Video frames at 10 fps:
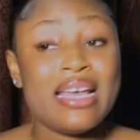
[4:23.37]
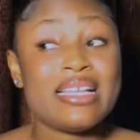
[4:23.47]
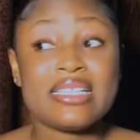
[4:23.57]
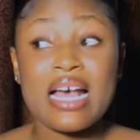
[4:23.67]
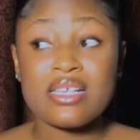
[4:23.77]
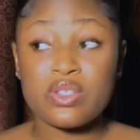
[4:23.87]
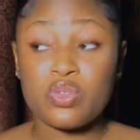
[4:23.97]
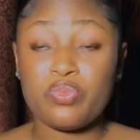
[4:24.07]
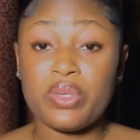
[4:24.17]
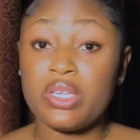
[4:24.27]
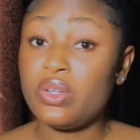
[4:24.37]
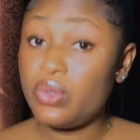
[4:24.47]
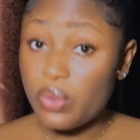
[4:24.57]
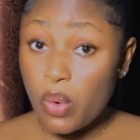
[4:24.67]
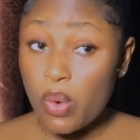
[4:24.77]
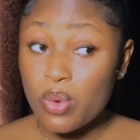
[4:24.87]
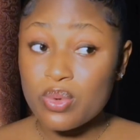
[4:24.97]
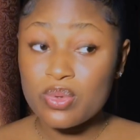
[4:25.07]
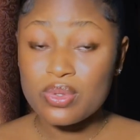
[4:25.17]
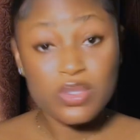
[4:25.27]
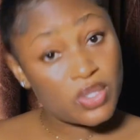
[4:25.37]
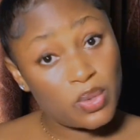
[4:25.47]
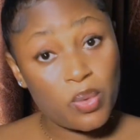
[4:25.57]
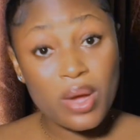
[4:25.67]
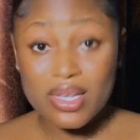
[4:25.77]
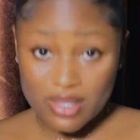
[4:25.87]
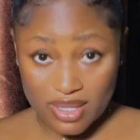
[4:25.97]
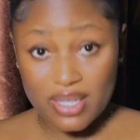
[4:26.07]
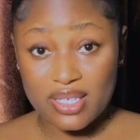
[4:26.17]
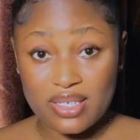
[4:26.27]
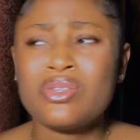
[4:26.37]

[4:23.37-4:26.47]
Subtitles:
It has to be low, slow, and steady.